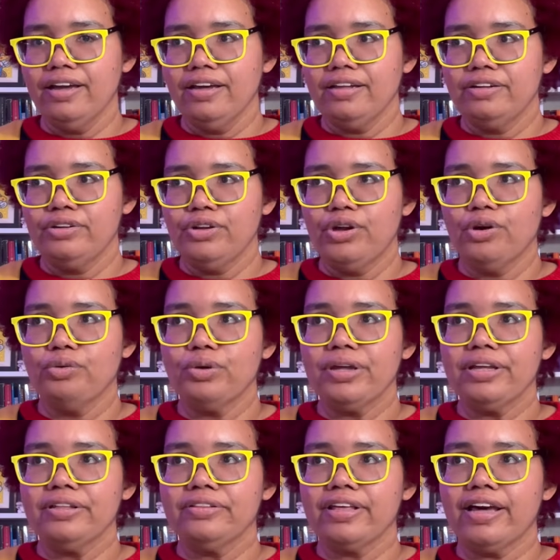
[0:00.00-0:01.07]

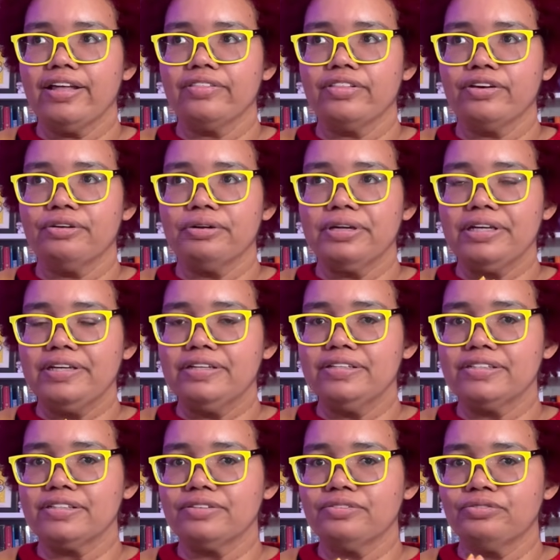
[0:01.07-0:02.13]
knowing that there
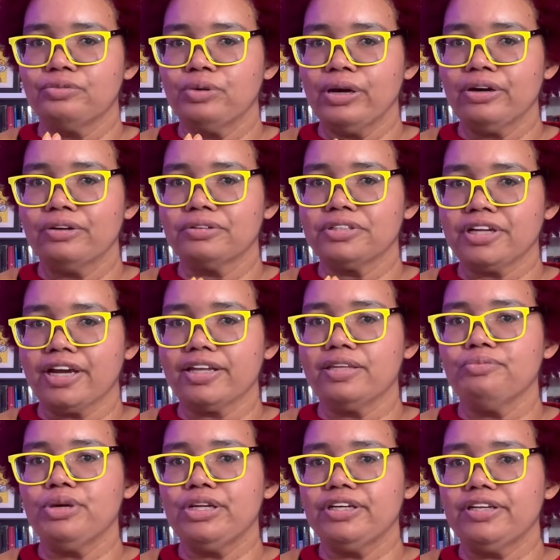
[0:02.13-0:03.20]
is a
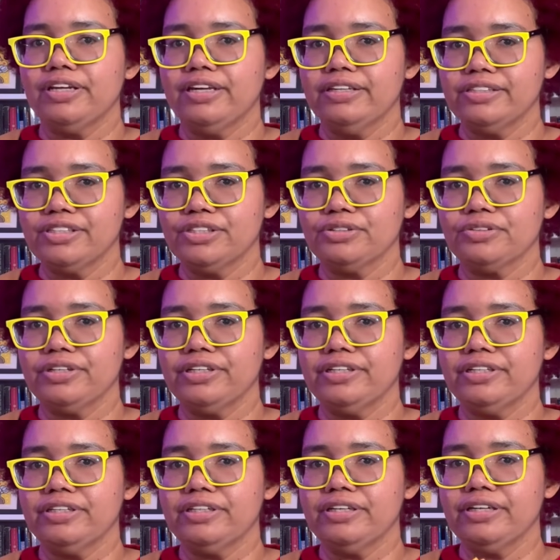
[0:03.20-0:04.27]
well-documented
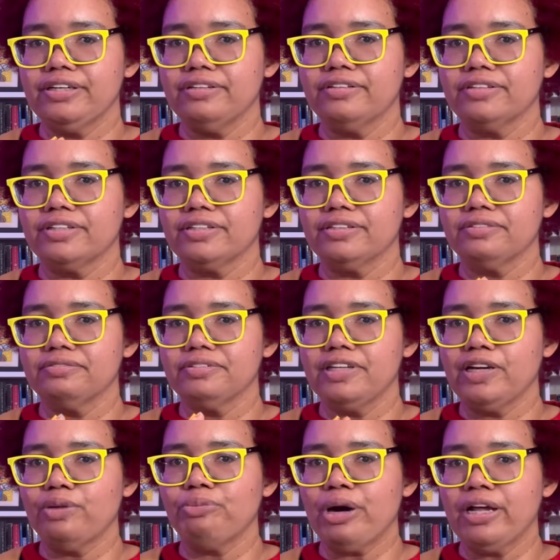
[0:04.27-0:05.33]
history in the
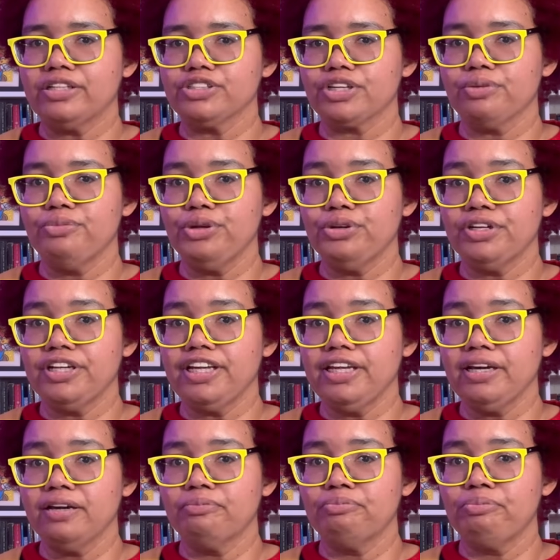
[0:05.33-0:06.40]
nail polish
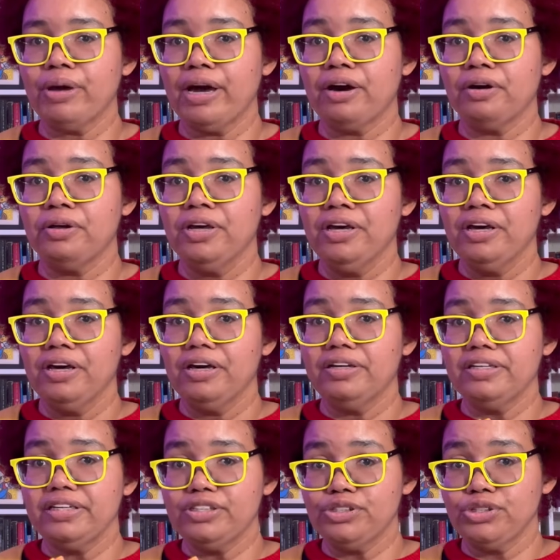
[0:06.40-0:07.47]
community about
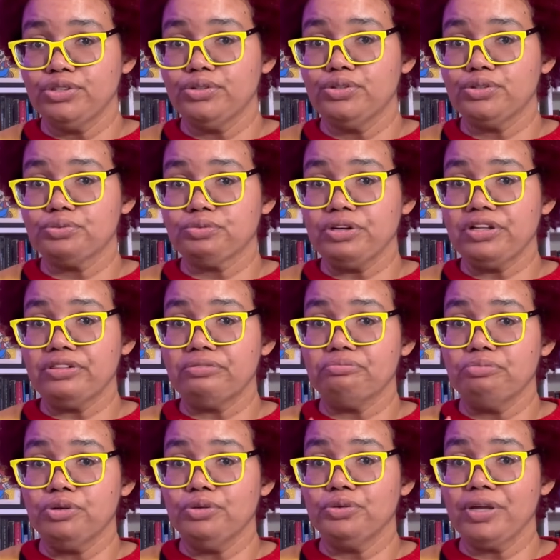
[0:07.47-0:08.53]
issues with
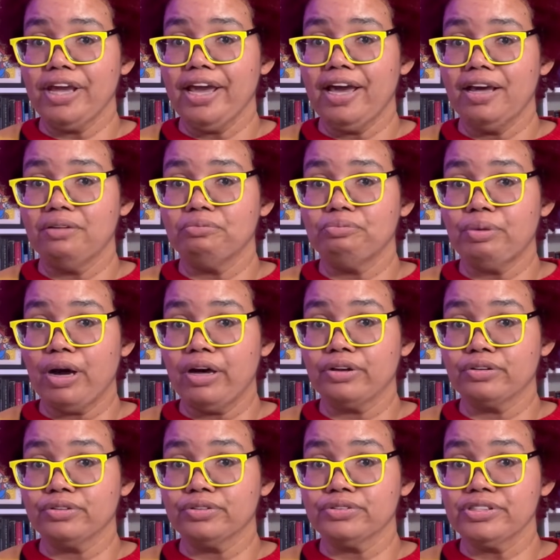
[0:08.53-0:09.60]
Mooncat
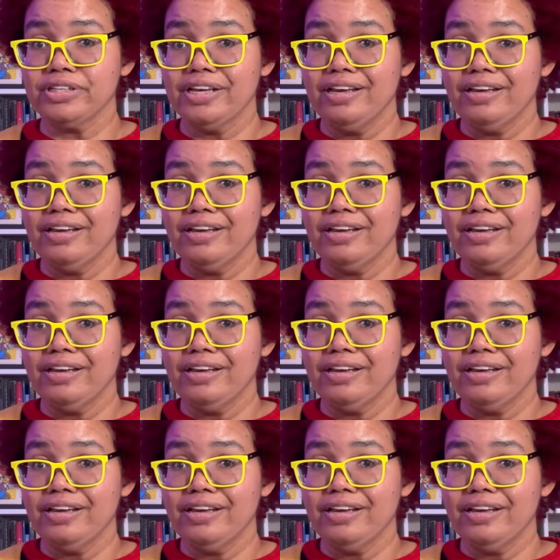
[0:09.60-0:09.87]
bottles